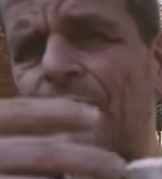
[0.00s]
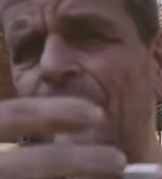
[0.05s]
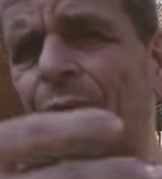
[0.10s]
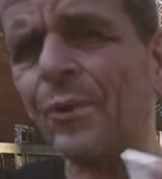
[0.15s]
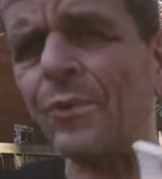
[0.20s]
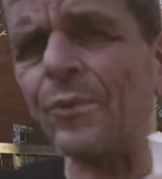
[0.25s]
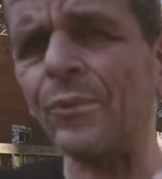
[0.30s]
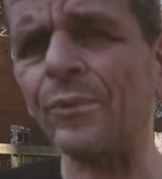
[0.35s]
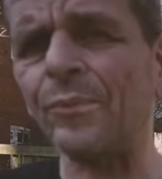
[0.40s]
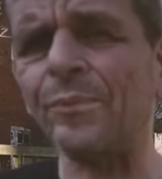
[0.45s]
you
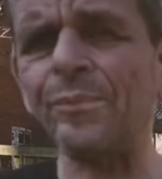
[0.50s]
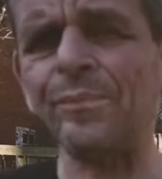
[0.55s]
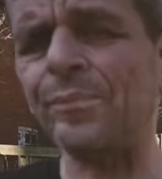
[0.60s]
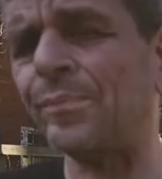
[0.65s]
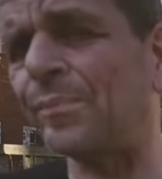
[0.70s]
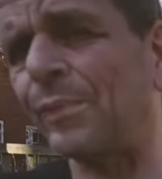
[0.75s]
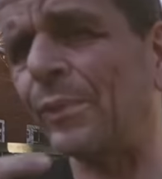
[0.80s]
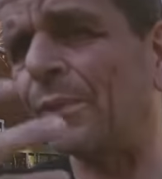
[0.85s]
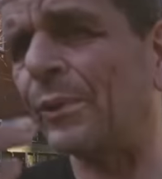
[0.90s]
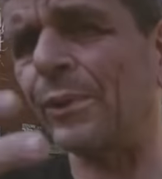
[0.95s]
don't
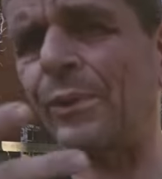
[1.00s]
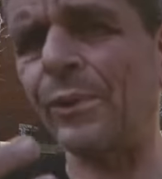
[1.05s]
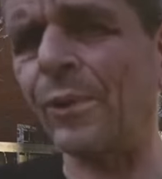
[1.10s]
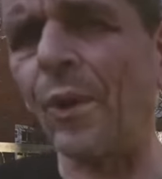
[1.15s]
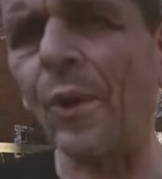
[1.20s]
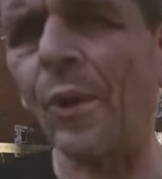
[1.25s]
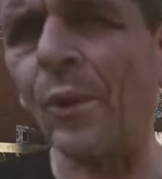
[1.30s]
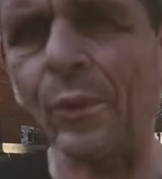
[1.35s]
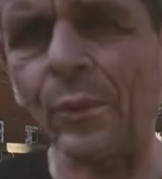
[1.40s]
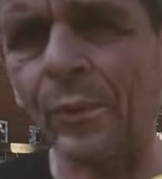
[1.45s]
put it
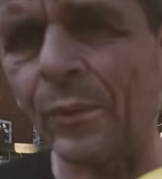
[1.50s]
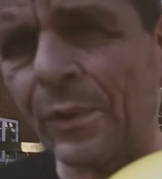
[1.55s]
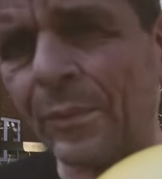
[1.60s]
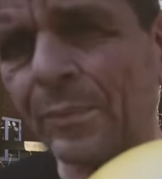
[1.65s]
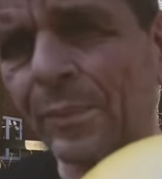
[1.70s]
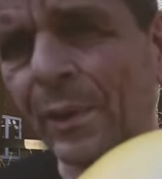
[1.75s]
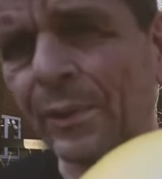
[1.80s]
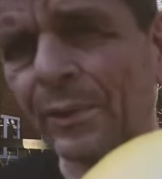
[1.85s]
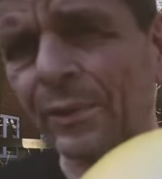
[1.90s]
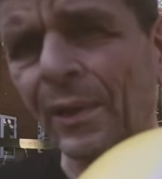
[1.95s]
all over the
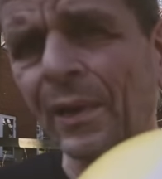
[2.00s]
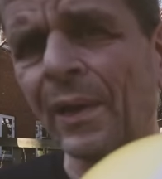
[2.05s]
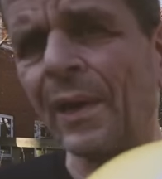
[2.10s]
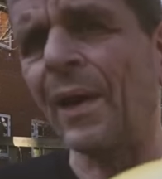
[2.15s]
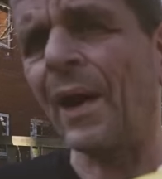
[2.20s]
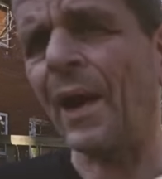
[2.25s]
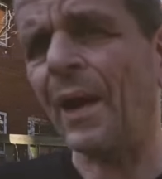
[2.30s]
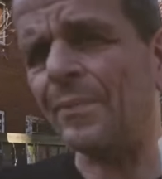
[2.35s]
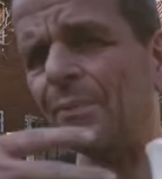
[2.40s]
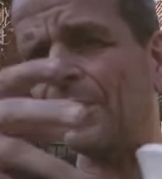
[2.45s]
pot.
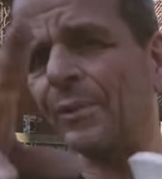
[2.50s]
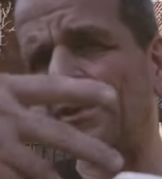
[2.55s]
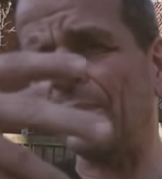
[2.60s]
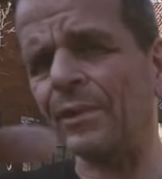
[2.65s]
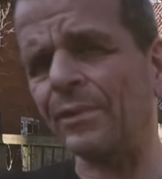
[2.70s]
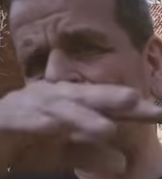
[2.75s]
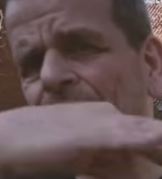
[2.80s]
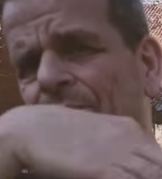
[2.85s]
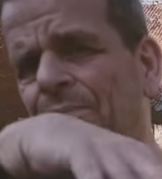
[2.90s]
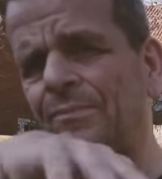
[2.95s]
I put it
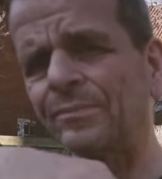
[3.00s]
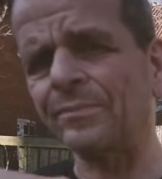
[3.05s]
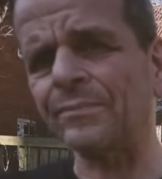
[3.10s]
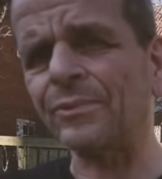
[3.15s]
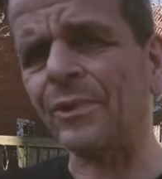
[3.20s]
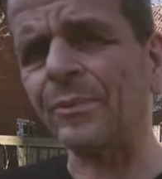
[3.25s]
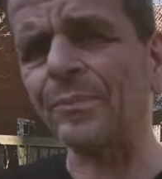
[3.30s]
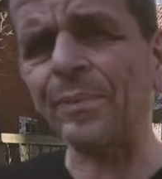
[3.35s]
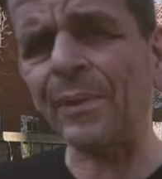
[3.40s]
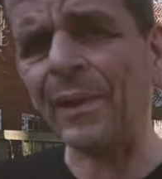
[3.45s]
on
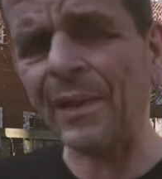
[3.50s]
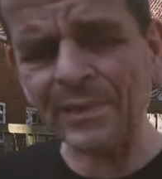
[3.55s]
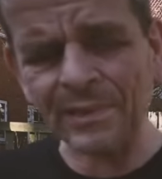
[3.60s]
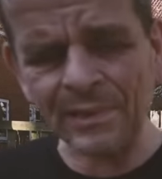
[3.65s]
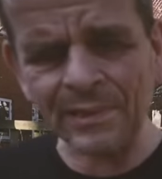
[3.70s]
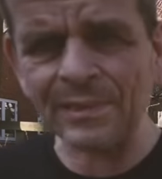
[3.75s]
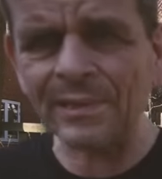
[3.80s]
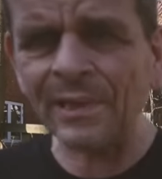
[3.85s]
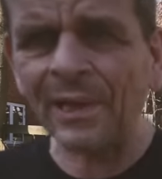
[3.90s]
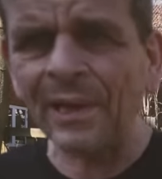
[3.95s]
some
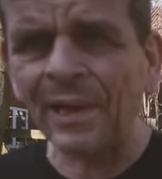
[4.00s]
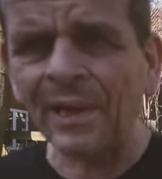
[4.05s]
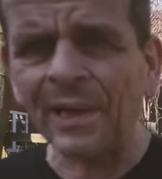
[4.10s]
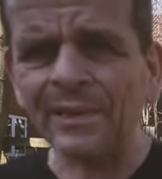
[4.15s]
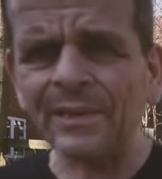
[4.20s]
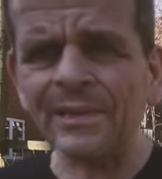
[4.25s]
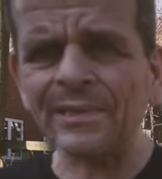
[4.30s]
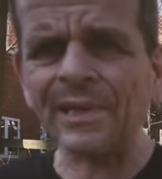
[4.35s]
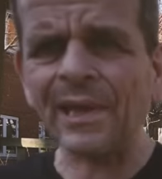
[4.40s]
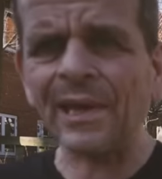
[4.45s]
places.
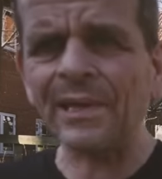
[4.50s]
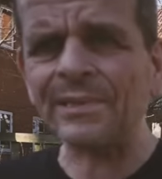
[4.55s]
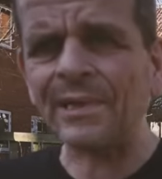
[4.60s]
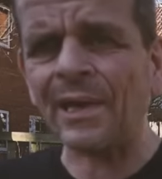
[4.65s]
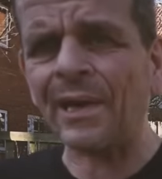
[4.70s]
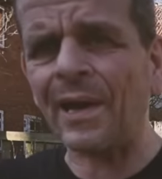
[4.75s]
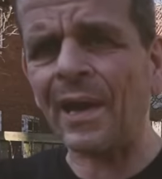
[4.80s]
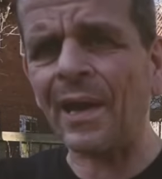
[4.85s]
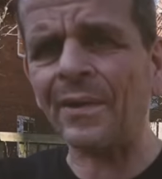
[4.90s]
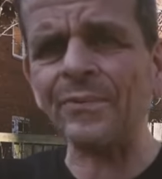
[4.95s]
In this case,
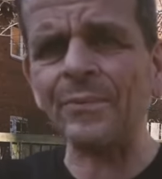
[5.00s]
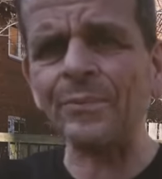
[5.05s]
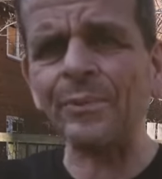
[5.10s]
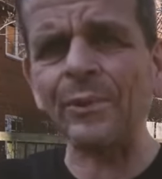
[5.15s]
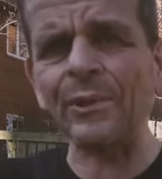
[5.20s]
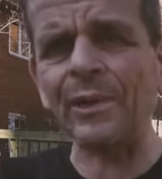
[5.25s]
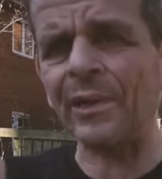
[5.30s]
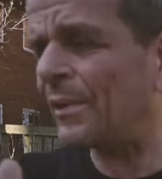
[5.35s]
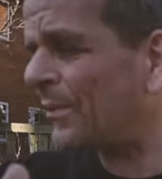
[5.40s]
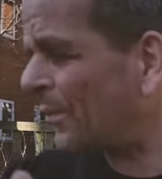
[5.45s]
I haven't
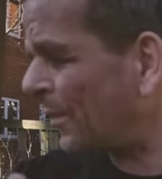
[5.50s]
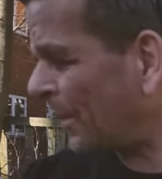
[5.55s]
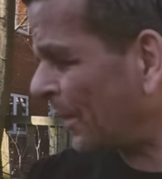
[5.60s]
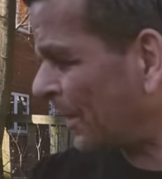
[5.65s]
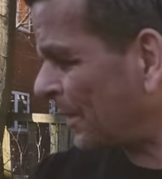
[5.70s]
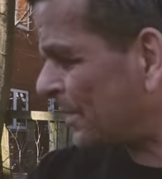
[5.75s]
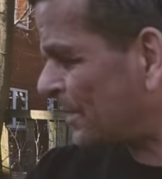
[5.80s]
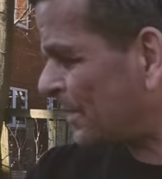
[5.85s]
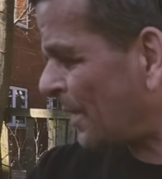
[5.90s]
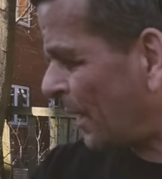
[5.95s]
put anything
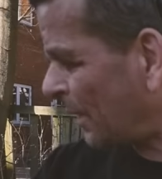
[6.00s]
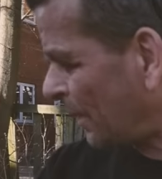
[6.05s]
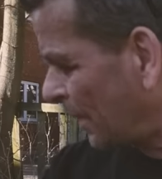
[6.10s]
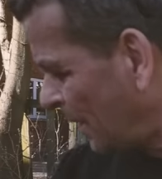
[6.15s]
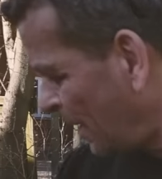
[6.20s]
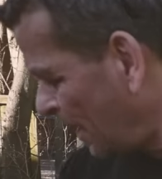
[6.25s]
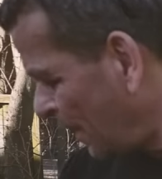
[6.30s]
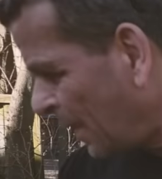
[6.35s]
inside.